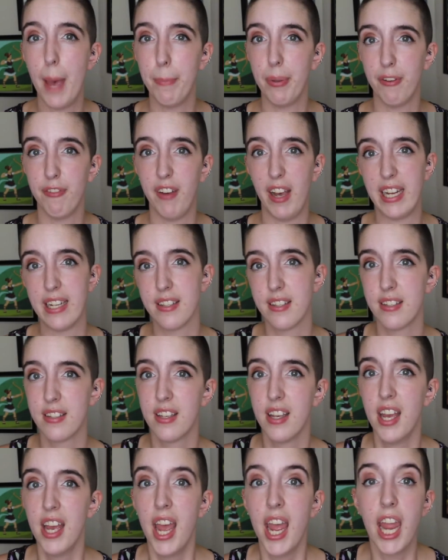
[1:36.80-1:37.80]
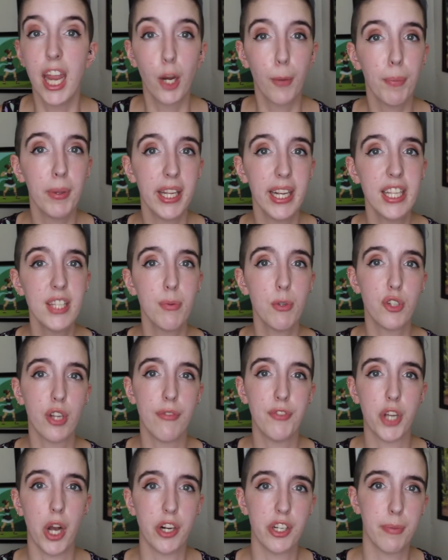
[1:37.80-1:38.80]
epiphytes. Air plants, which
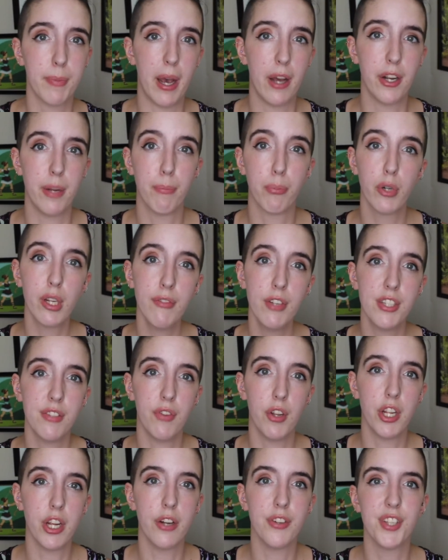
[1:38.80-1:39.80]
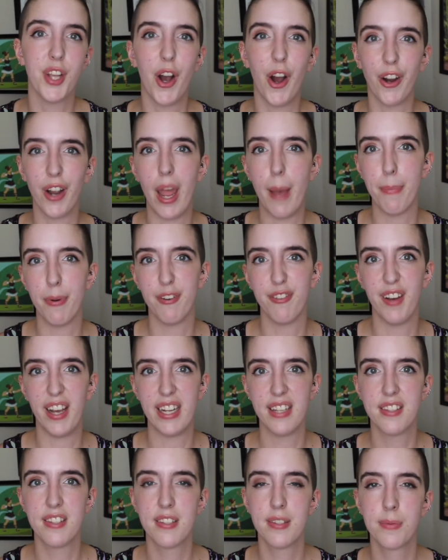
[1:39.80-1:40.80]
I've talked about in previous videos, are
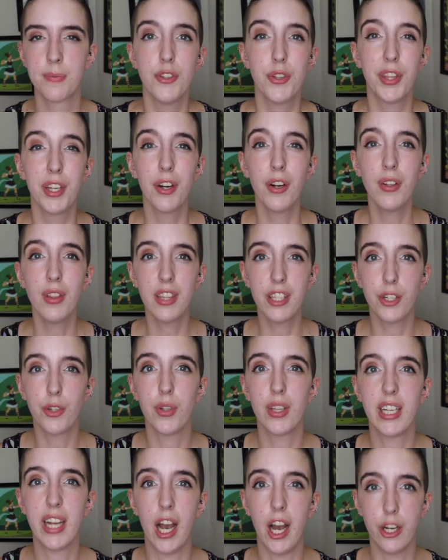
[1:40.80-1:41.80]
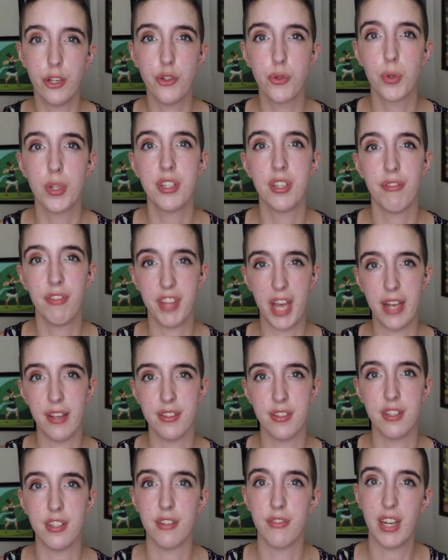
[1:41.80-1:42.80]
epiphytes. So there are literally hundreds of
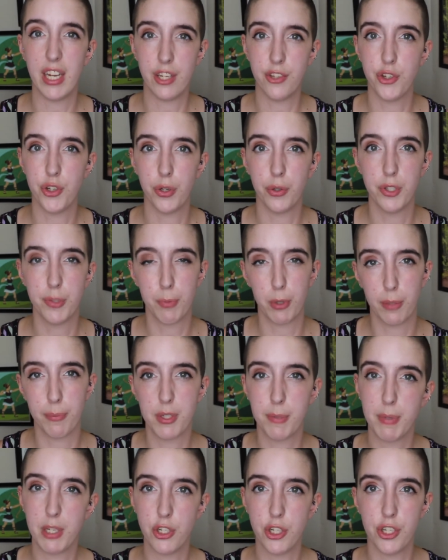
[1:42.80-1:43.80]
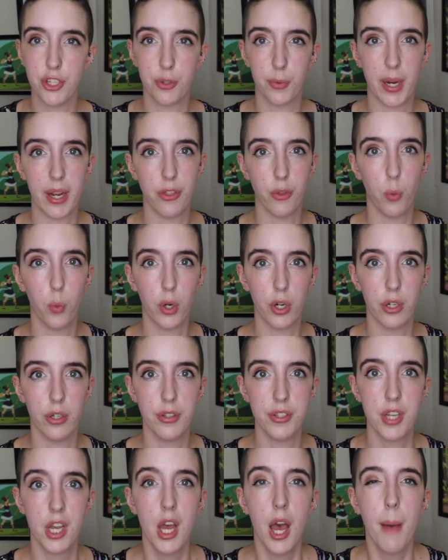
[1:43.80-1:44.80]
thousands of angiosperm species around the
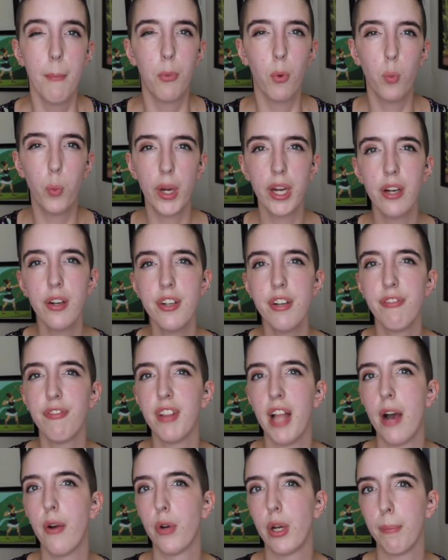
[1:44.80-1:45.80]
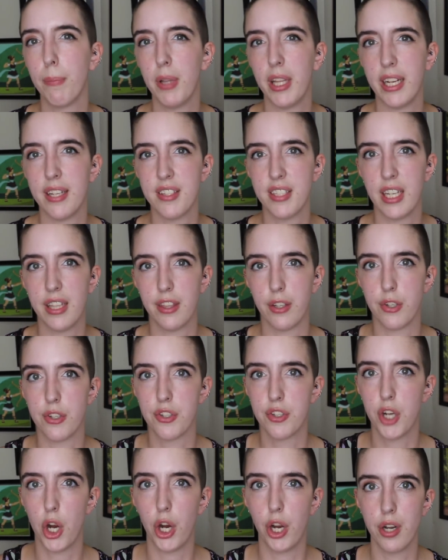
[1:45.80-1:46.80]
world. But where did flowering plants get their
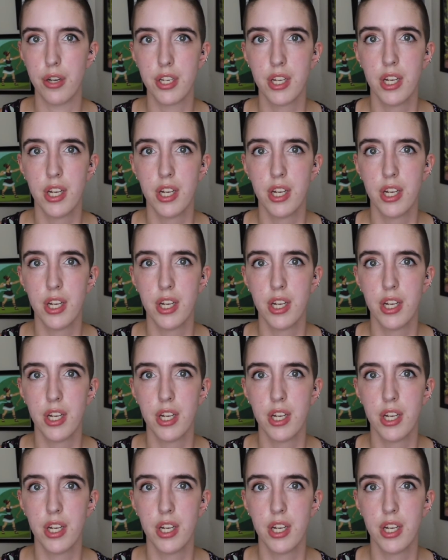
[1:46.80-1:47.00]
start?